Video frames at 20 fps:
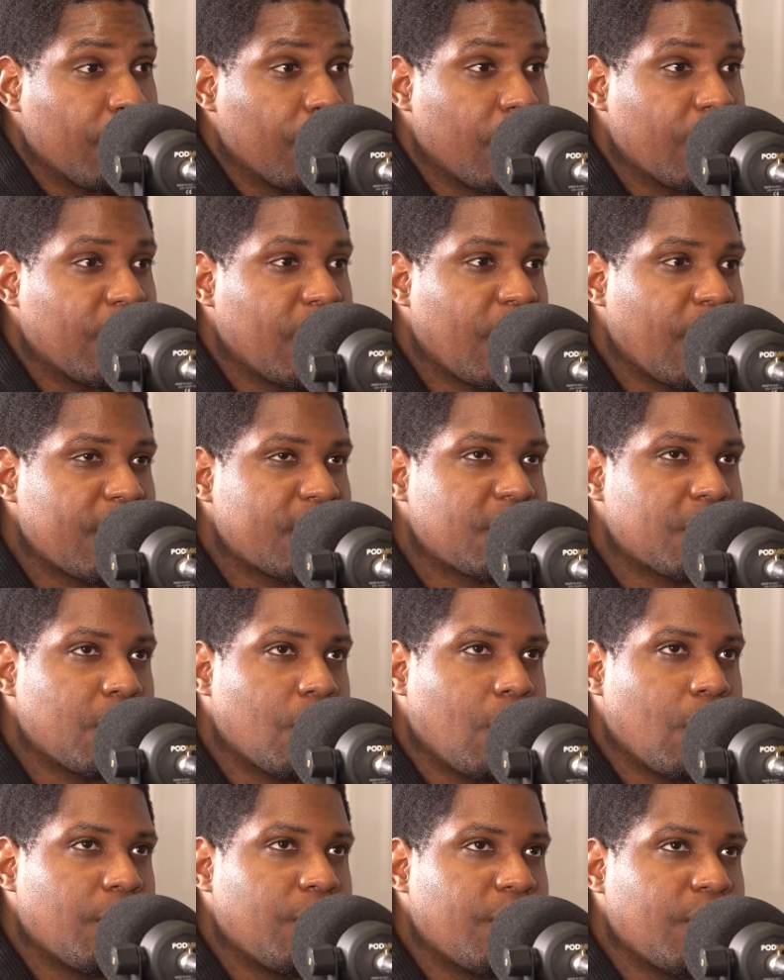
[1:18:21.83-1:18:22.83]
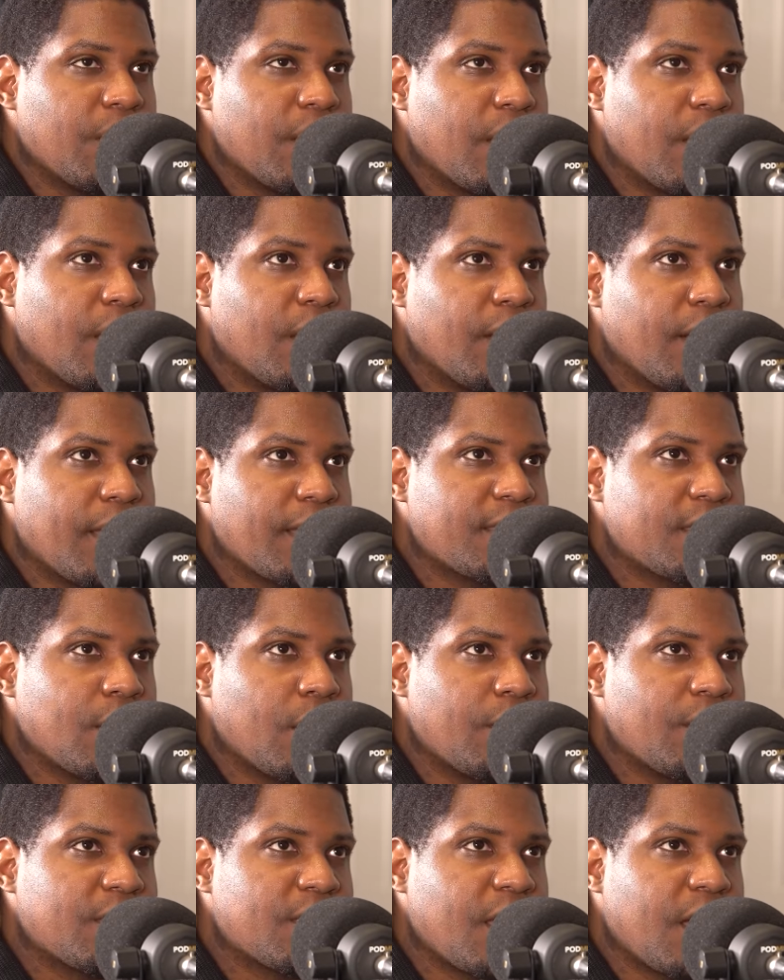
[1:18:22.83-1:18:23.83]
But then I saw the I
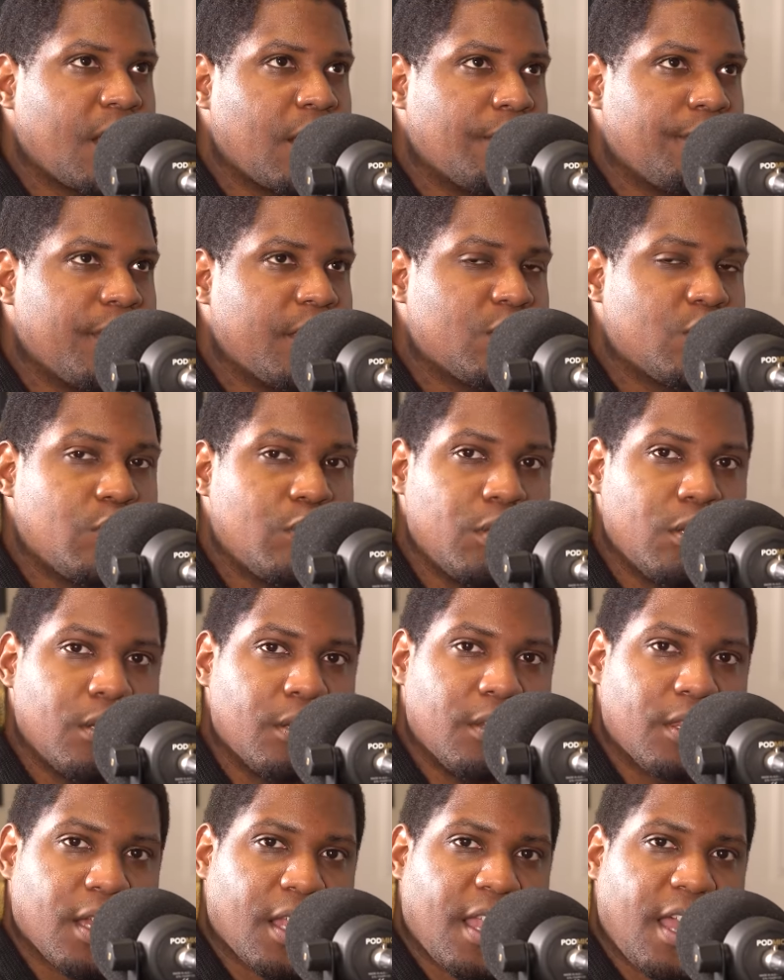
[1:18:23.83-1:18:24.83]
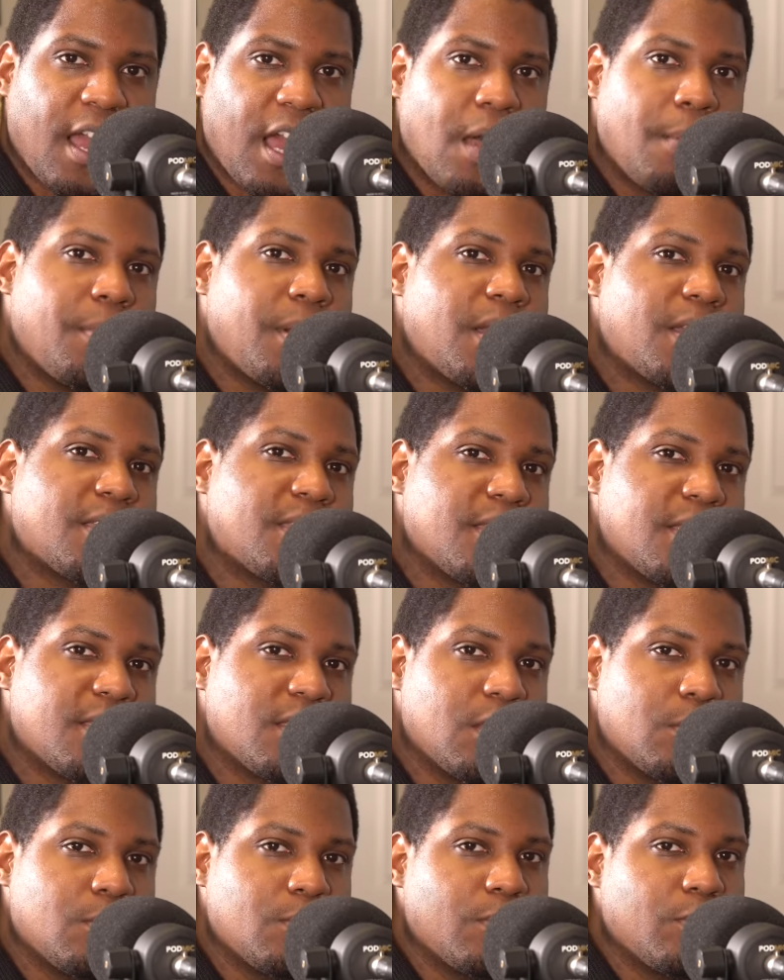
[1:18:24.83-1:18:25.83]
saw this kind of this the combat
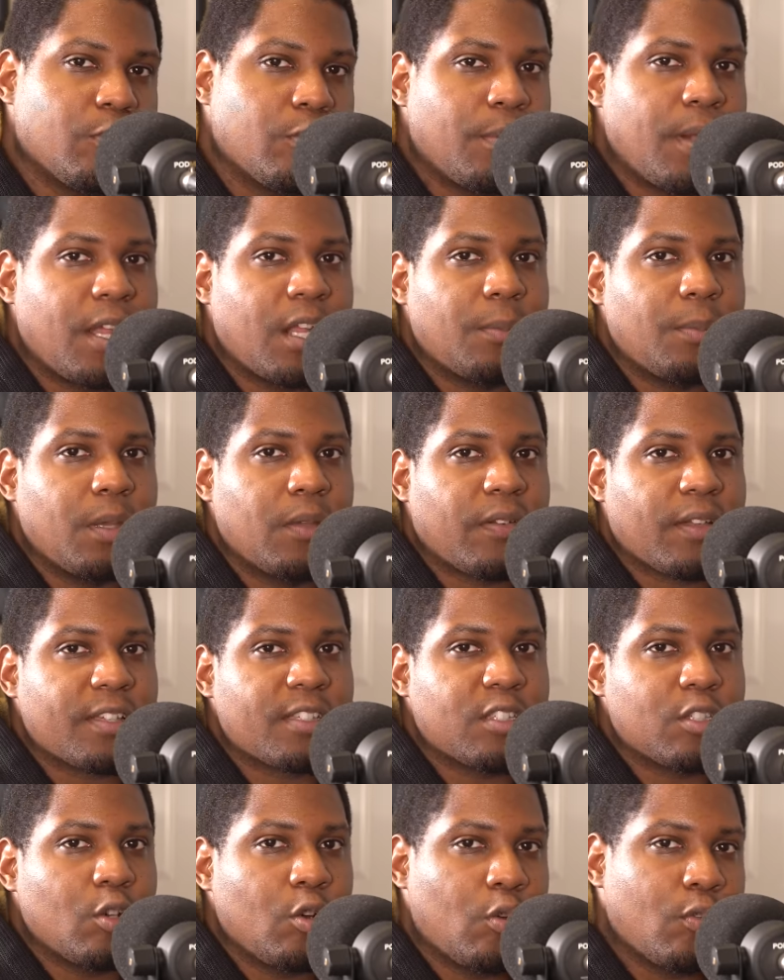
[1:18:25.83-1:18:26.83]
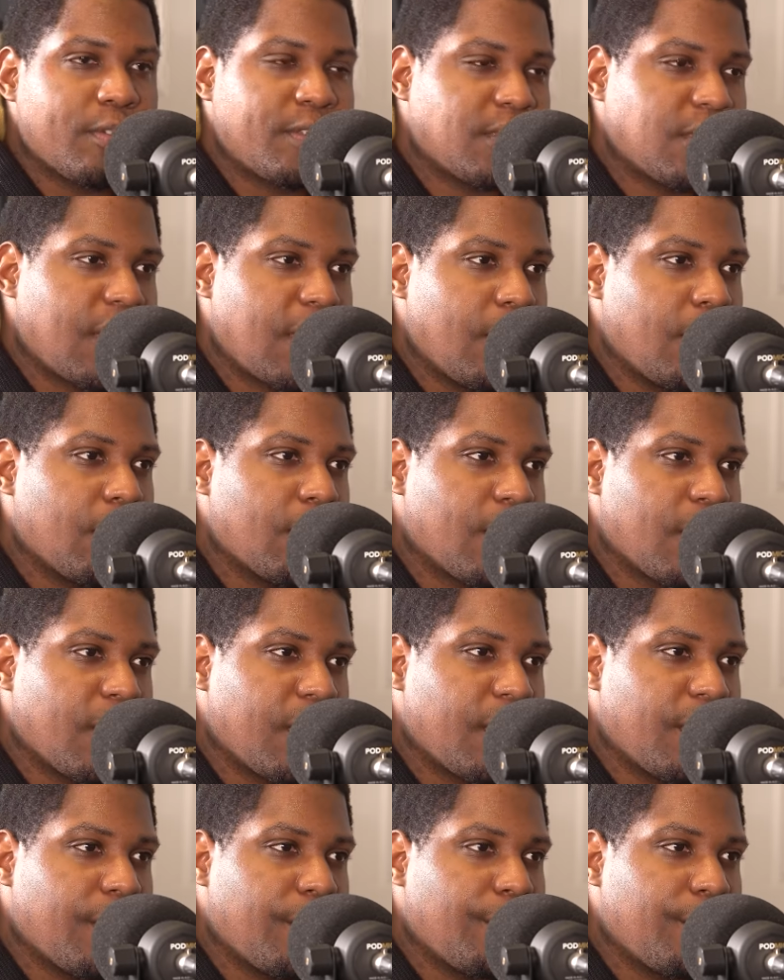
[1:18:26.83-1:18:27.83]
system reminded me of like a Soul style
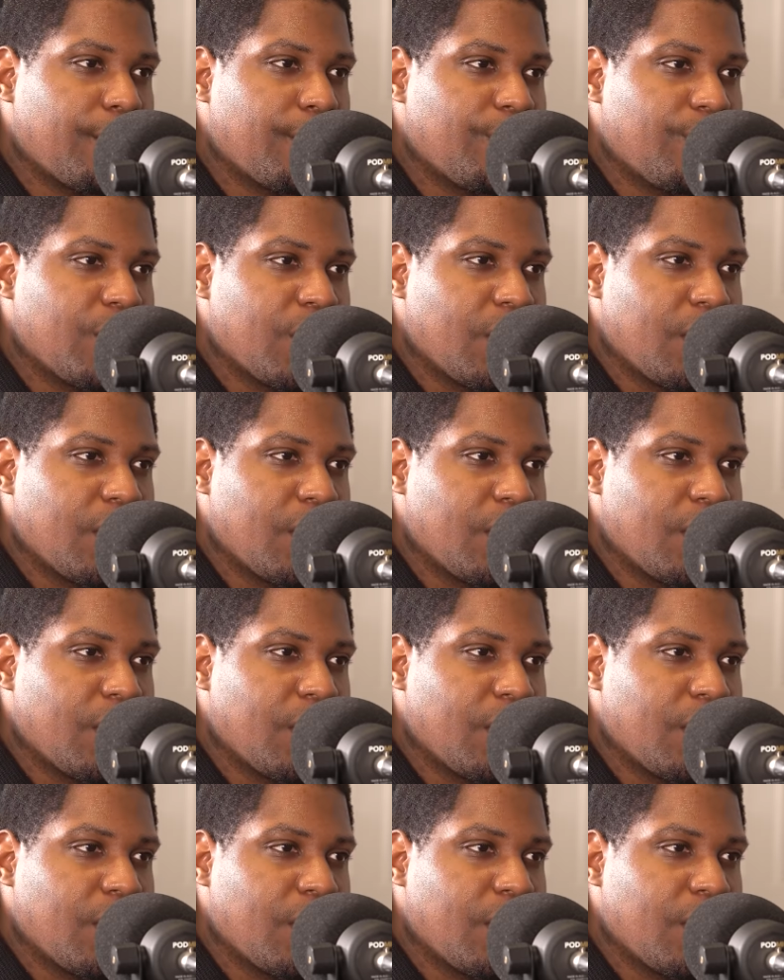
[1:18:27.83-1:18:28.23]
game,